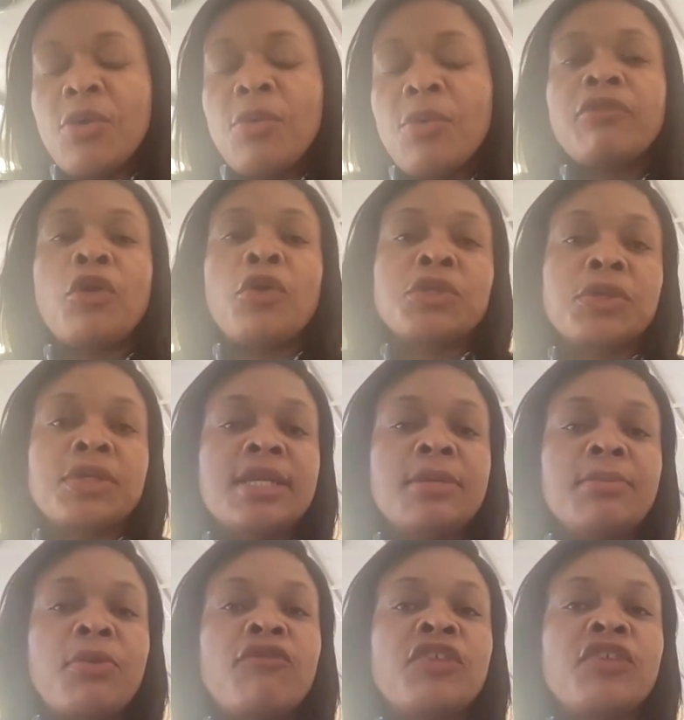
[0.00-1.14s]
We have also
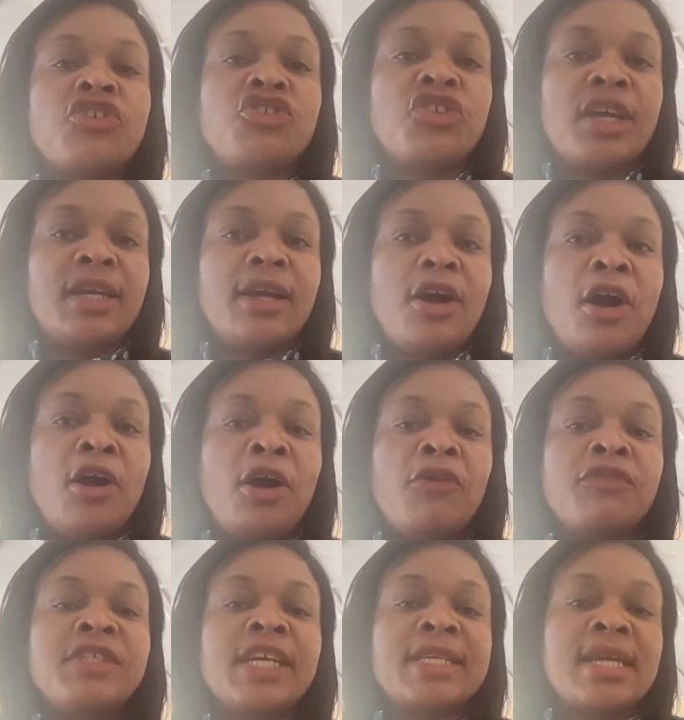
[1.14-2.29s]
seen provision
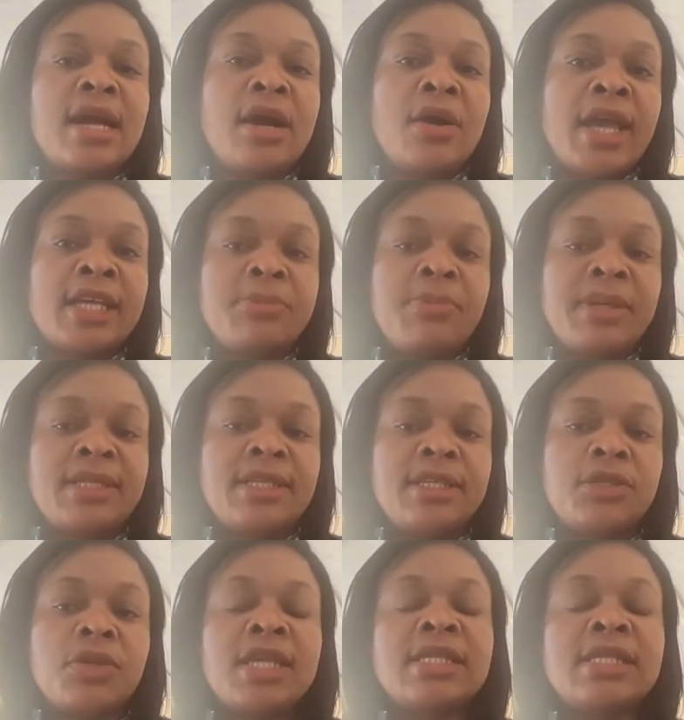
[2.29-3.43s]
of technical expertise.
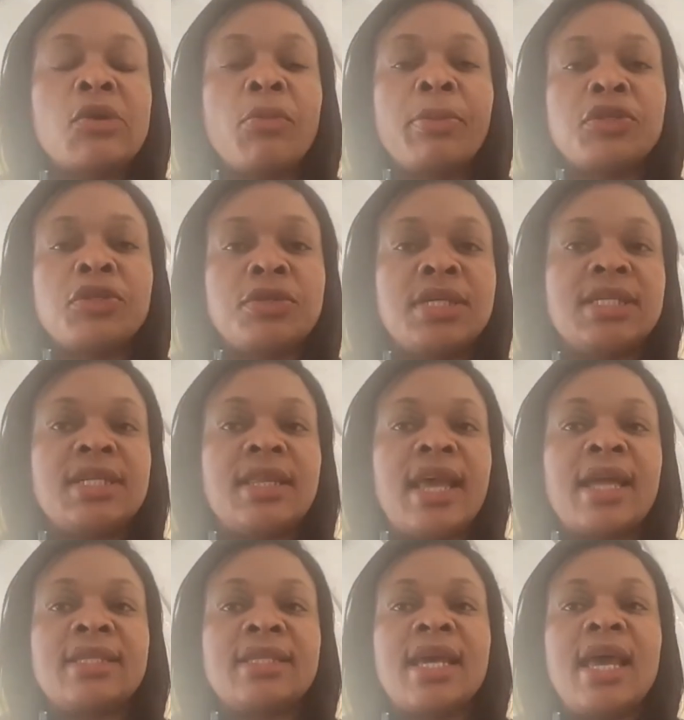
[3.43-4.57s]
So there's an opportunity
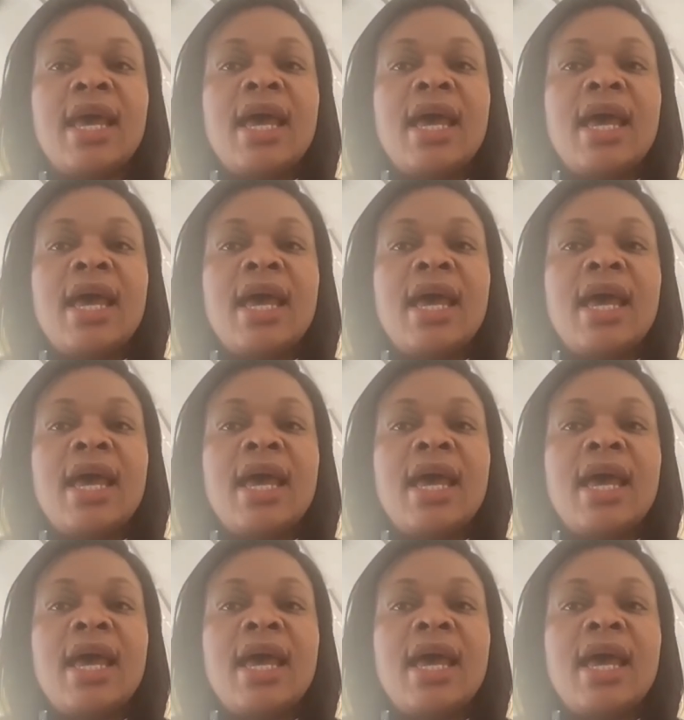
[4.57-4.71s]
that